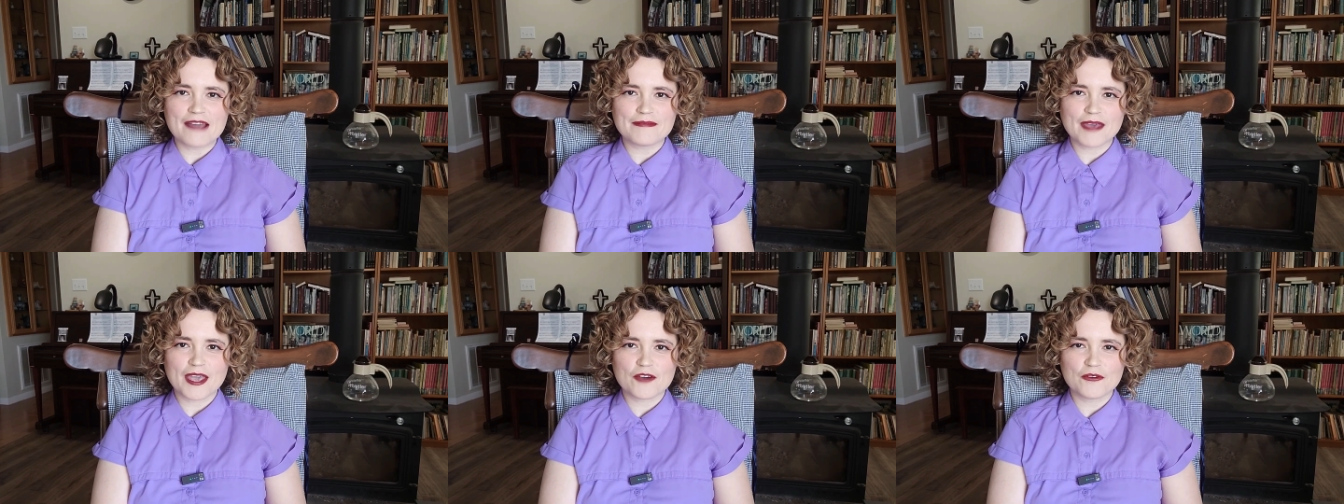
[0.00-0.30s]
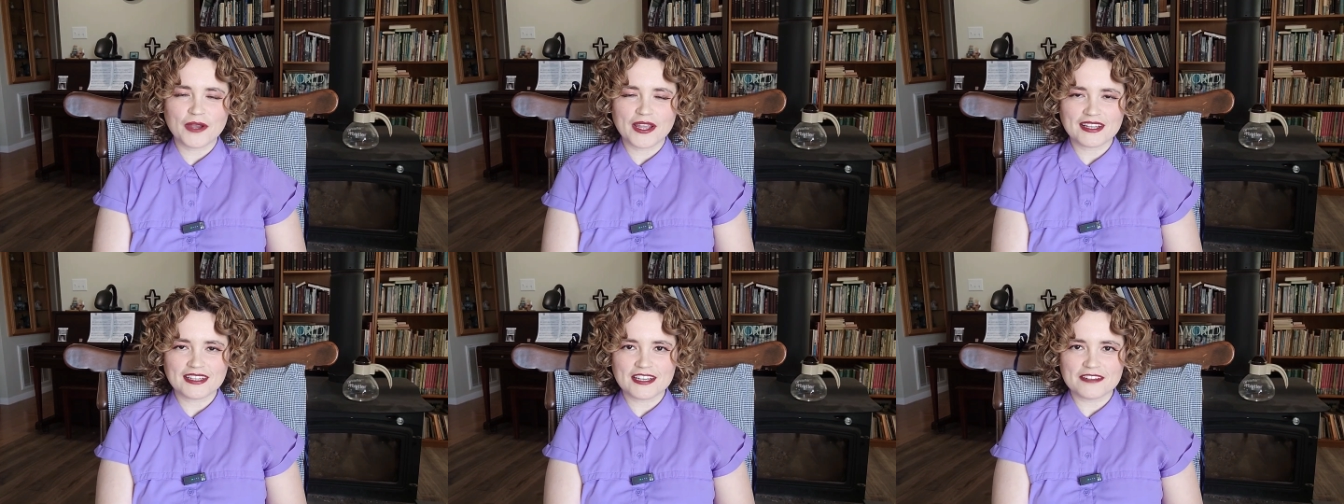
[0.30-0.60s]
I
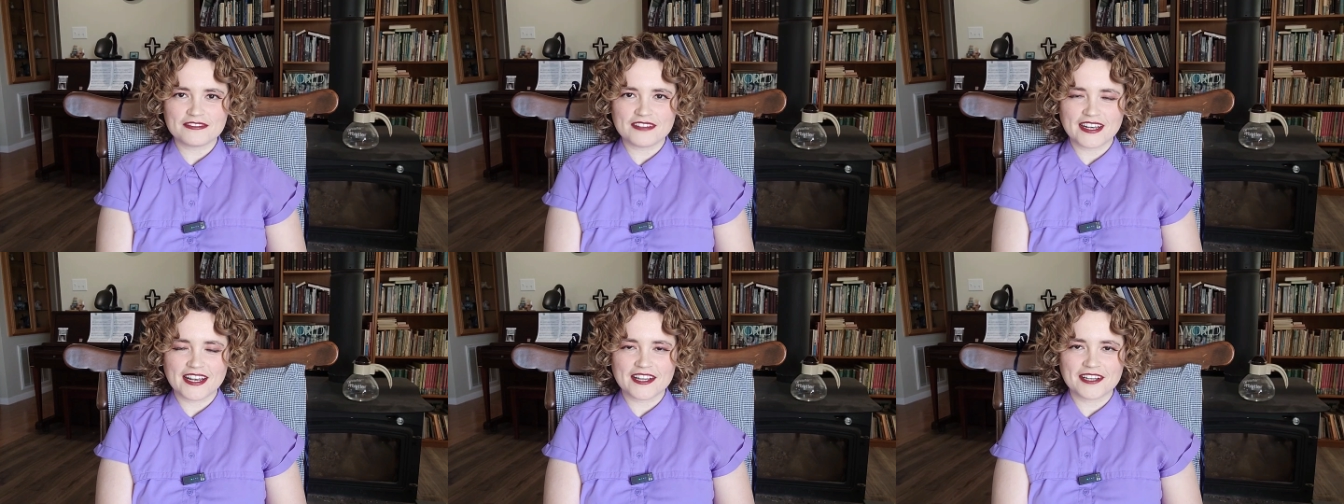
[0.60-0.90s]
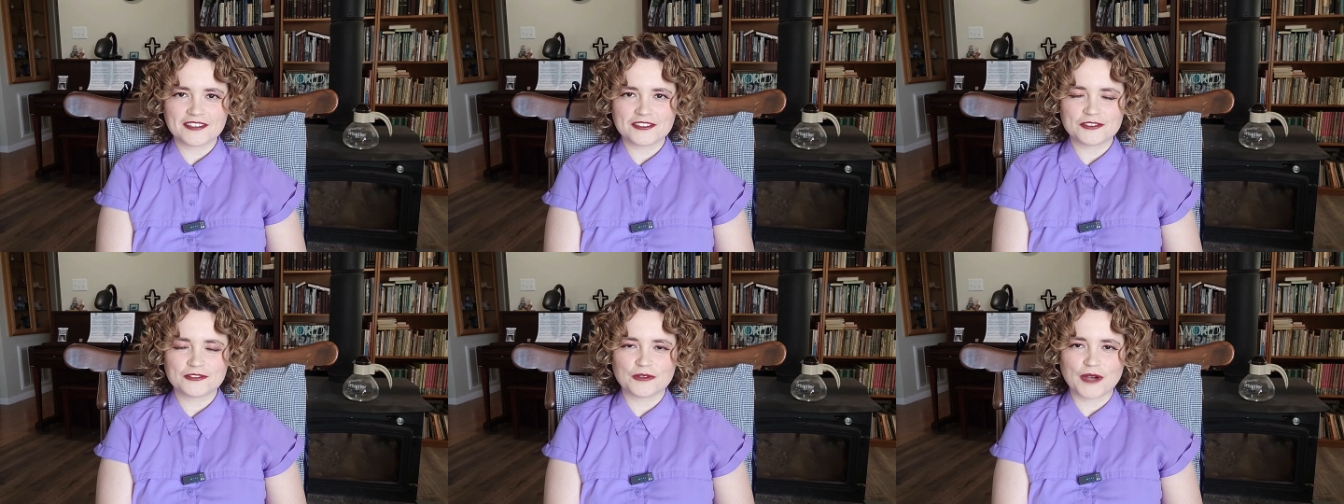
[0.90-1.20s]
make weekly
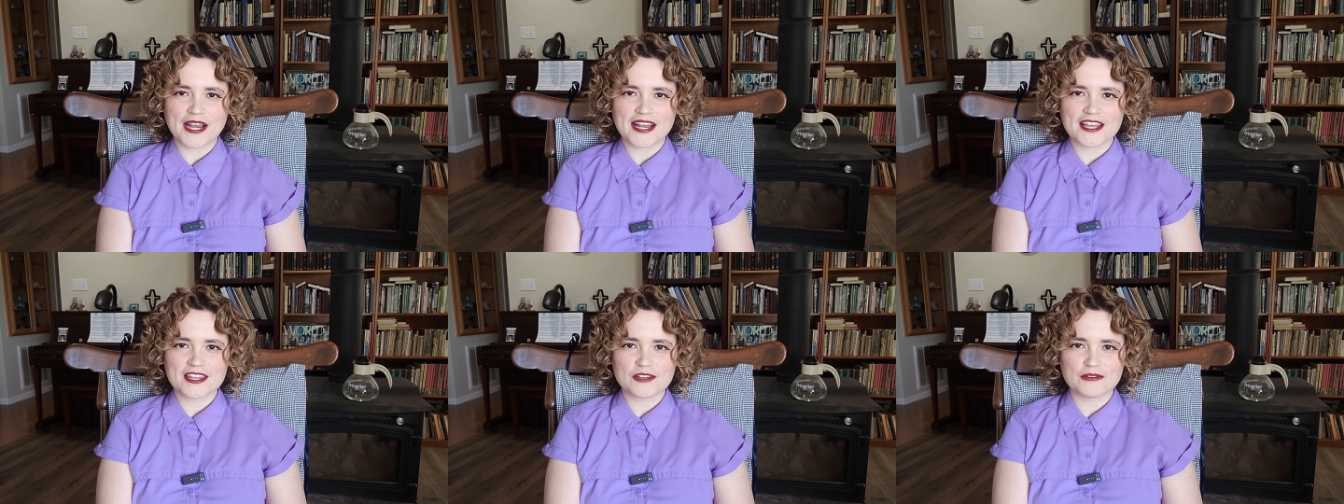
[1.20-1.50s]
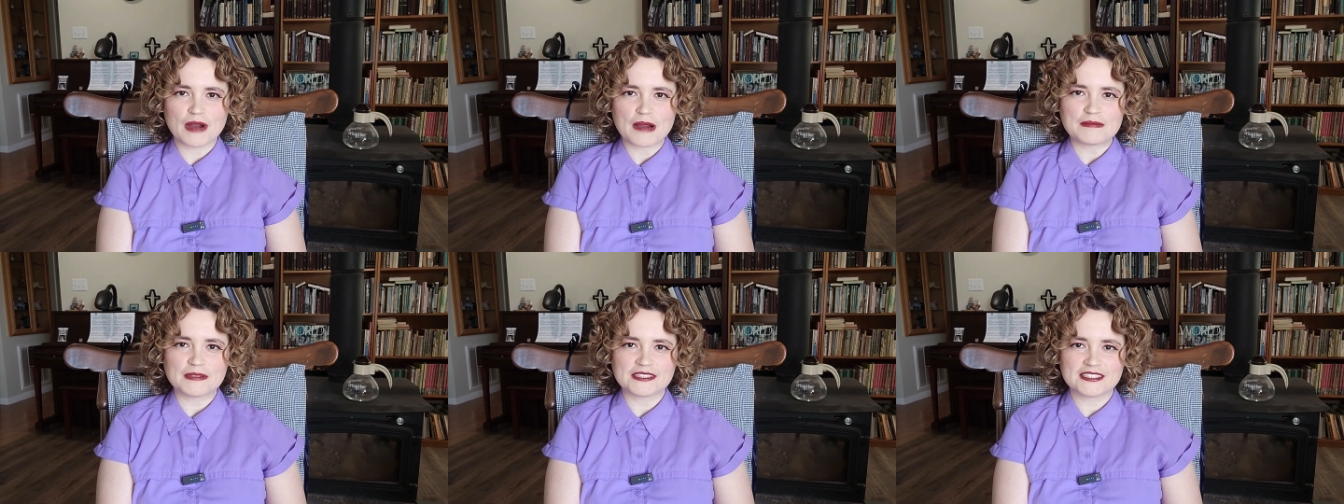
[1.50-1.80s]
videos rating
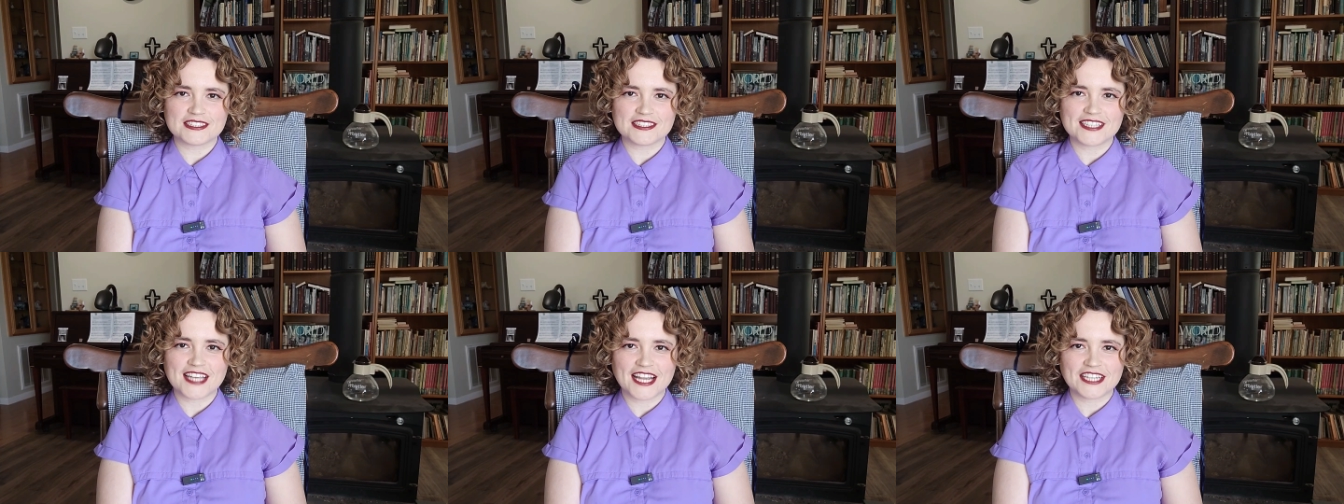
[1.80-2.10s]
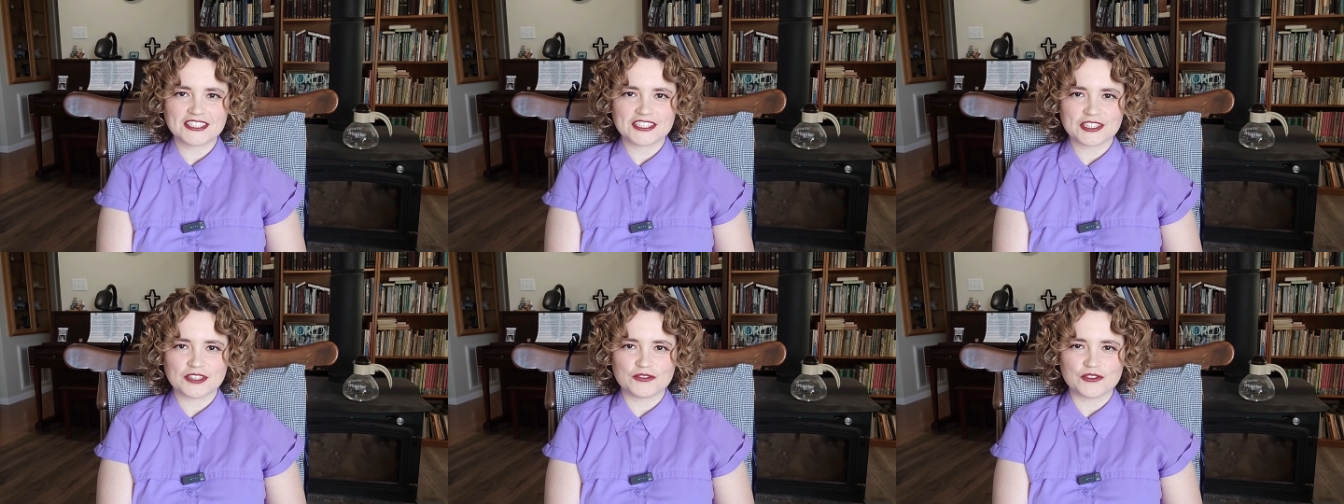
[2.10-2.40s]
the
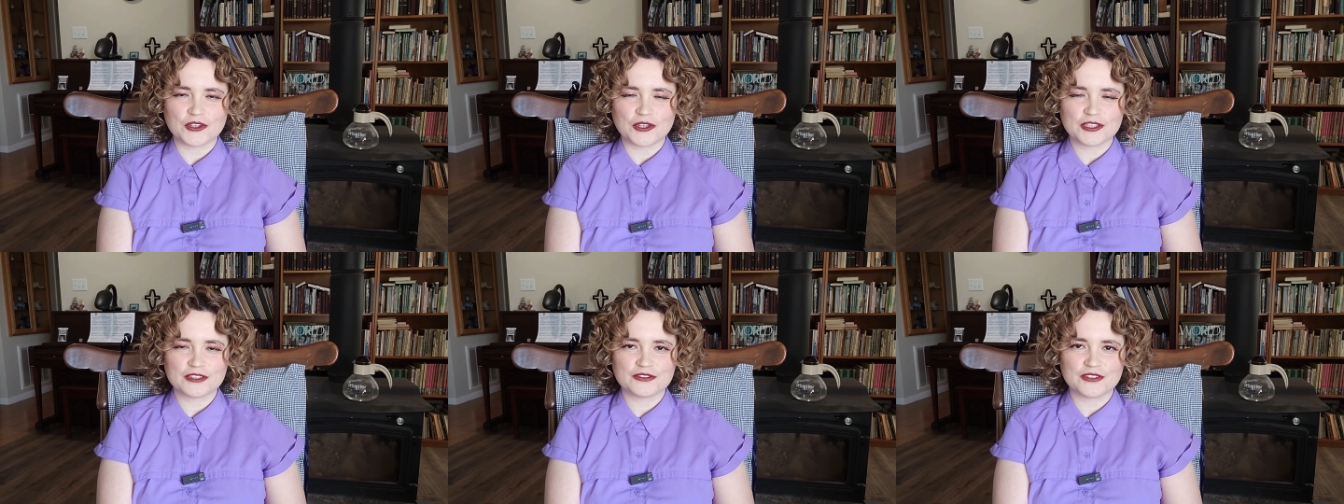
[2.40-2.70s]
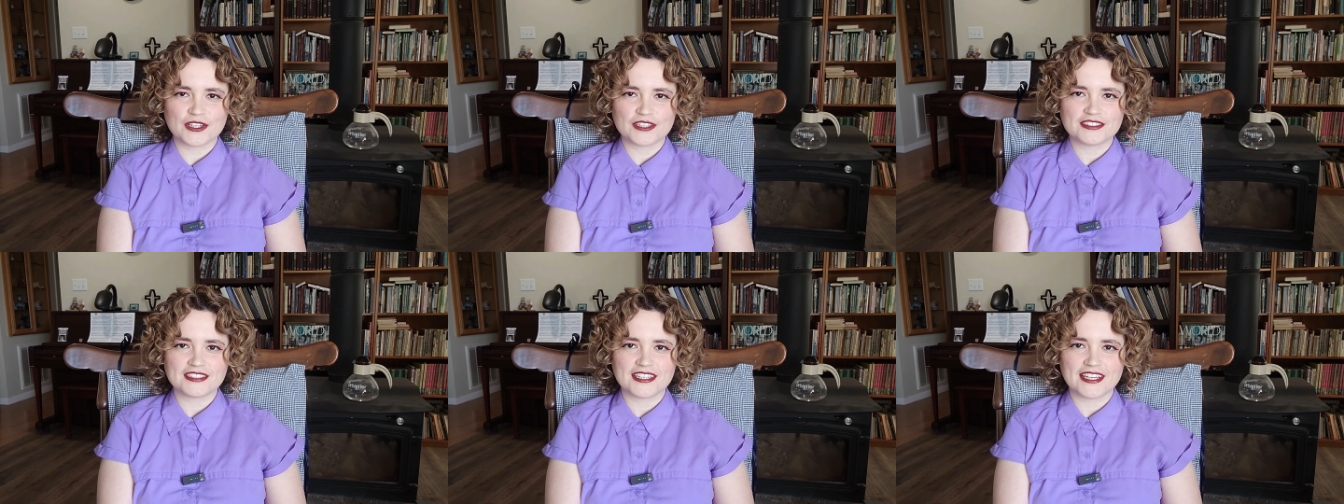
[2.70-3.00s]
representation of
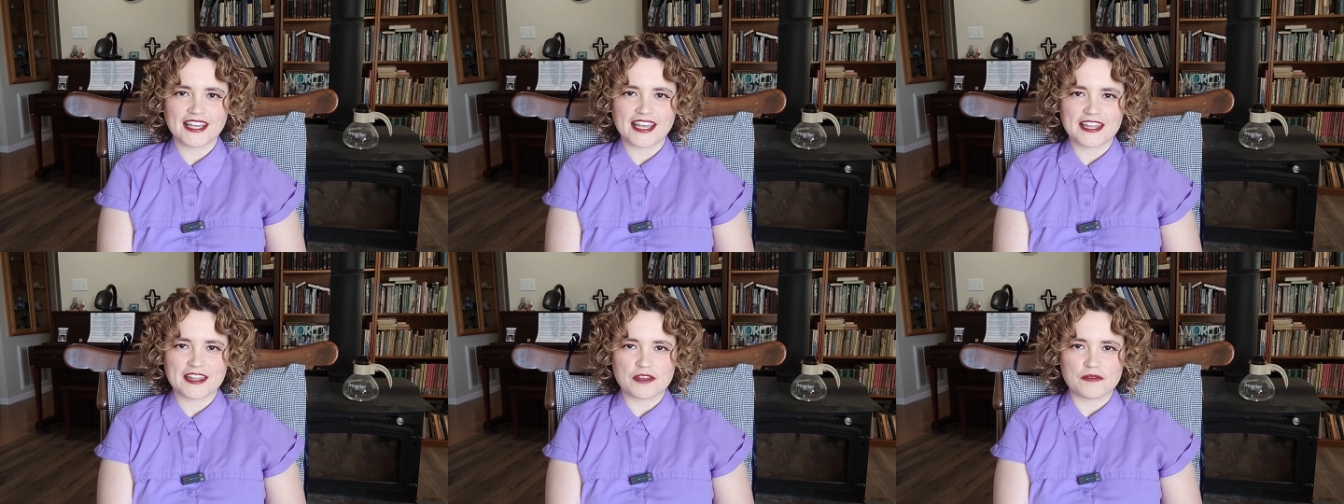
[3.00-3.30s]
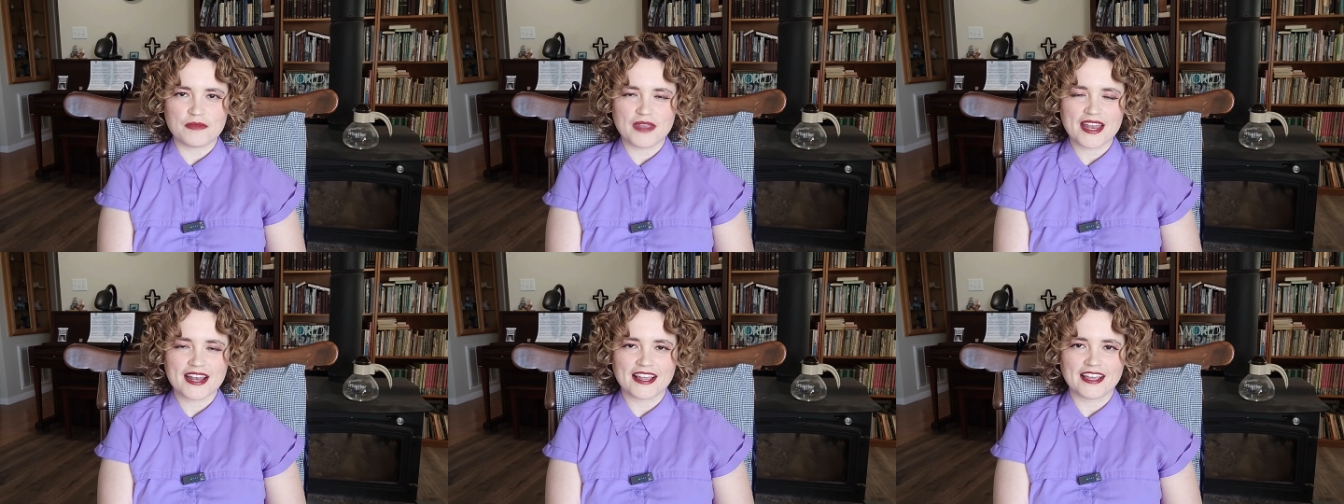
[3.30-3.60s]
neurodiversity in
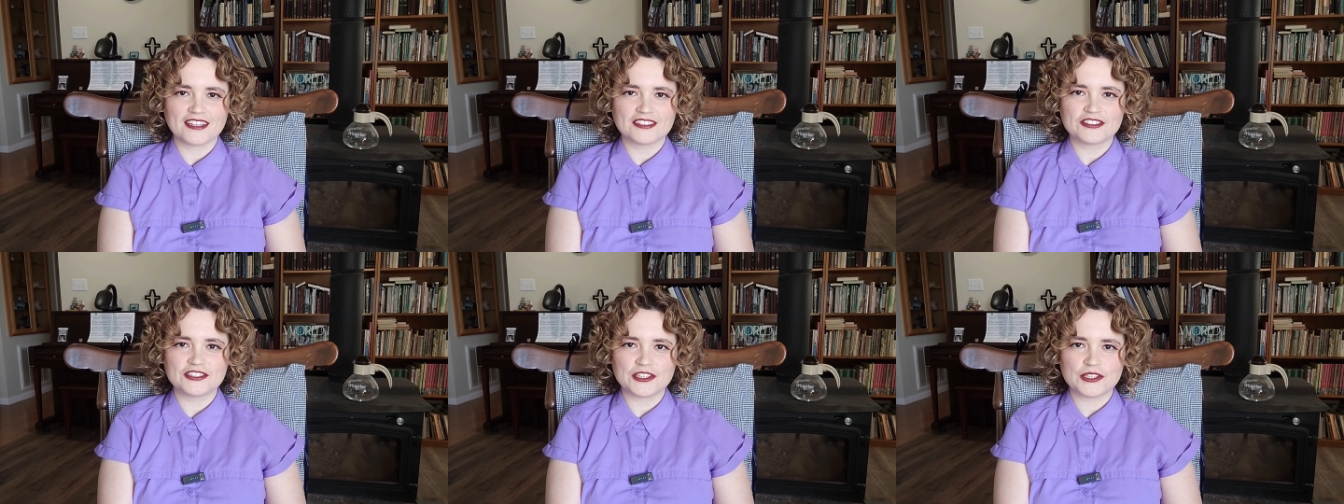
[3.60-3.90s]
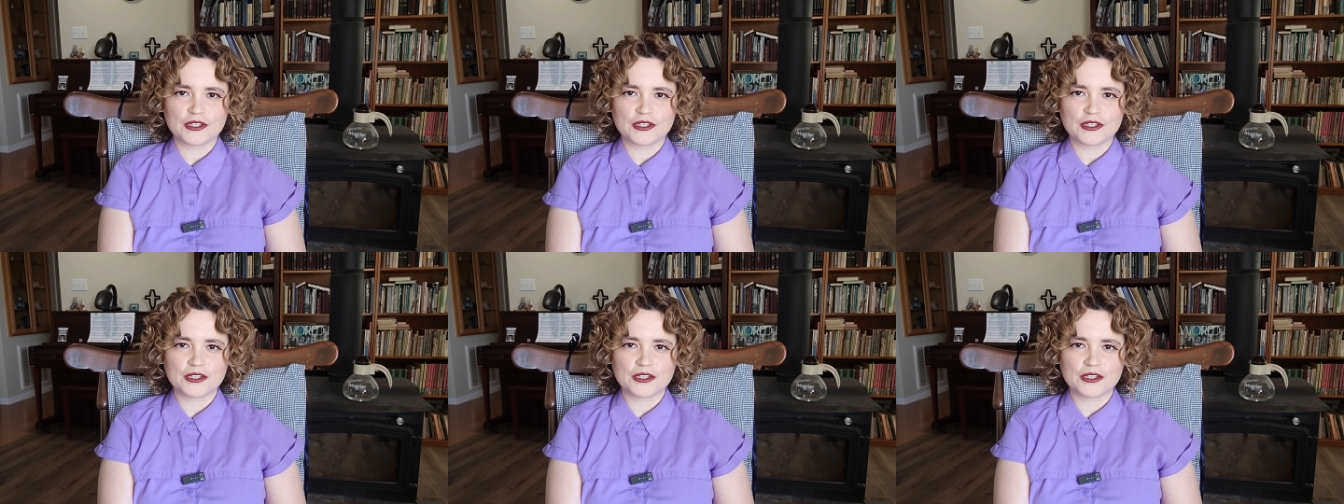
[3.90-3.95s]
the media so